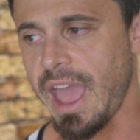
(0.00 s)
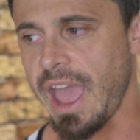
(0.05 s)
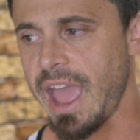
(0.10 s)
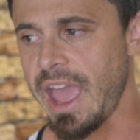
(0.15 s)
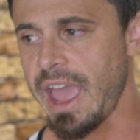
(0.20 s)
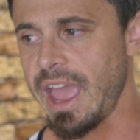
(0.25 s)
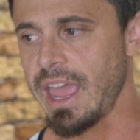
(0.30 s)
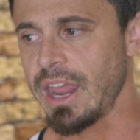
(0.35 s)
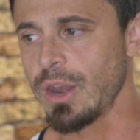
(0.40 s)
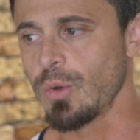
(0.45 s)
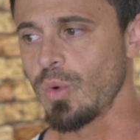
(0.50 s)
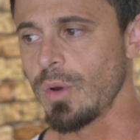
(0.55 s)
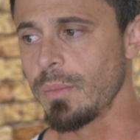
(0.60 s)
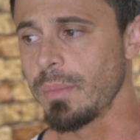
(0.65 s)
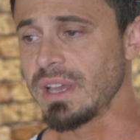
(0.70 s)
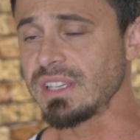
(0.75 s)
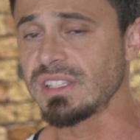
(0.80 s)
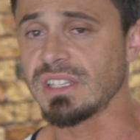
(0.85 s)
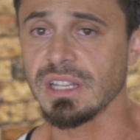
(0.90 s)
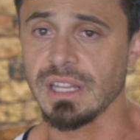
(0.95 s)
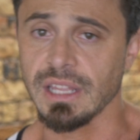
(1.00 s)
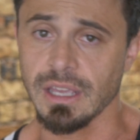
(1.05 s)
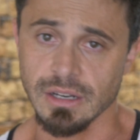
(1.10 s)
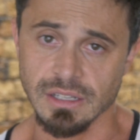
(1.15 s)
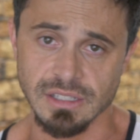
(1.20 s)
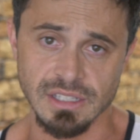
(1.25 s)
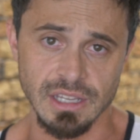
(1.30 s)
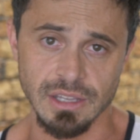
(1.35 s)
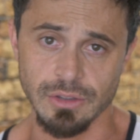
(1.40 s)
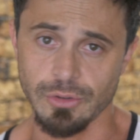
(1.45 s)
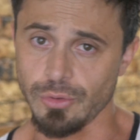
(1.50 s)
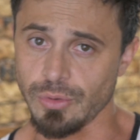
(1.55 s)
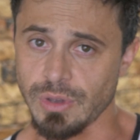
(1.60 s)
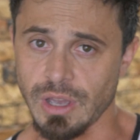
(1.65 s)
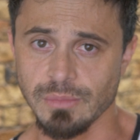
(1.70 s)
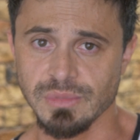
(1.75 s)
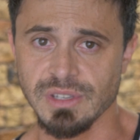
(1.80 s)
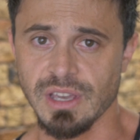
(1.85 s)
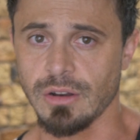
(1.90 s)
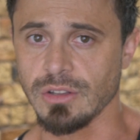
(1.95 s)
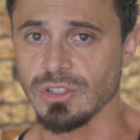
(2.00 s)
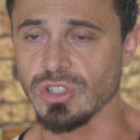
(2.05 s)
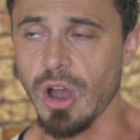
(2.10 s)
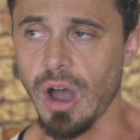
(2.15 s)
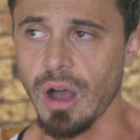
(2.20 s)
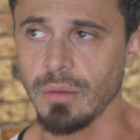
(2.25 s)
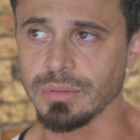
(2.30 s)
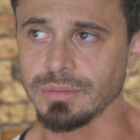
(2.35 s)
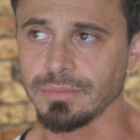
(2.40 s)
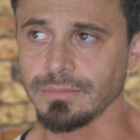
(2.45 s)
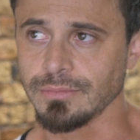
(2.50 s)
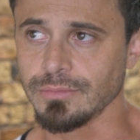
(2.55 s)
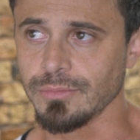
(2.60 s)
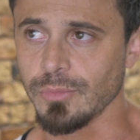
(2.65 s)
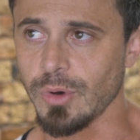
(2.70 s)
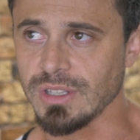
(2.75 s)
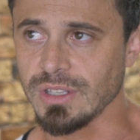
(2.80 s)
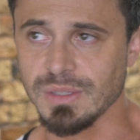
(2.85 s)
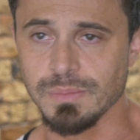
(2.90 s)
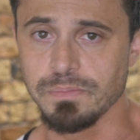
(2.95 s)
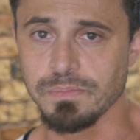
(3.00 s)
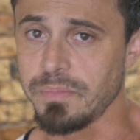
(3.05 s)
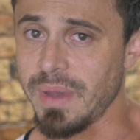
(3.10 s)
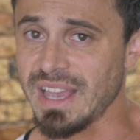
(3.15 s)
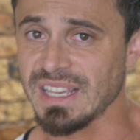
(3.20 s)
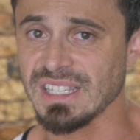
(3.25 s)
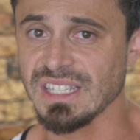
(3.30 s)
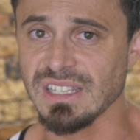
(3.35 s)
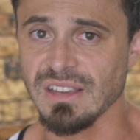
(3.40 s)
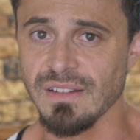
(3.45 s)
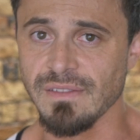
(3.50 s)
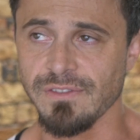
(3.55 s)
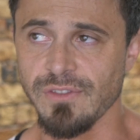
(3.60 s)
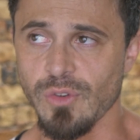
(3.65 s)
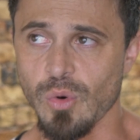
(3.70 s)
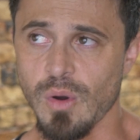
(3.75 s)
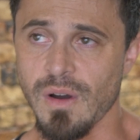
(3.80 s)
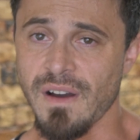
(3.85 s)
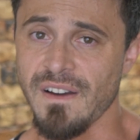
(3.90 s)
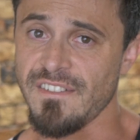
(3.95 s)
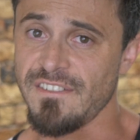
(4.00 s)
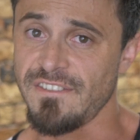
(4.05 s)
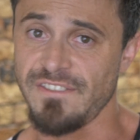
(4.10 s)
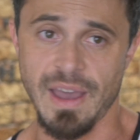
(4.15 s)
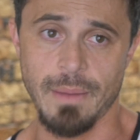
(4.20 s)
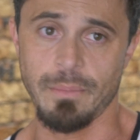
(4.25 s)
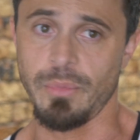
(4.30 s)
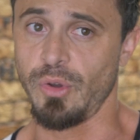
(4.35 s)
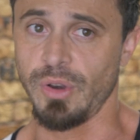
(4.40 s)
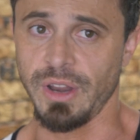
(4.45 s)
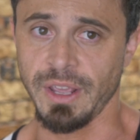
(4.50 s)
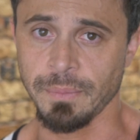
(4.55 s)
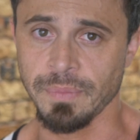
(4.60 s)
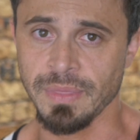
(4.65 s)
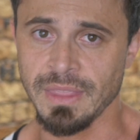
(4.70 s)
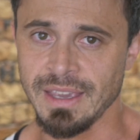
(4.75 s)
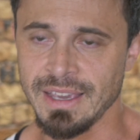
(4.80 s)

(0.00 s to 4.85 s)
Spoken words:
And we're basically going to see who comes out on top, what's best for fat burning.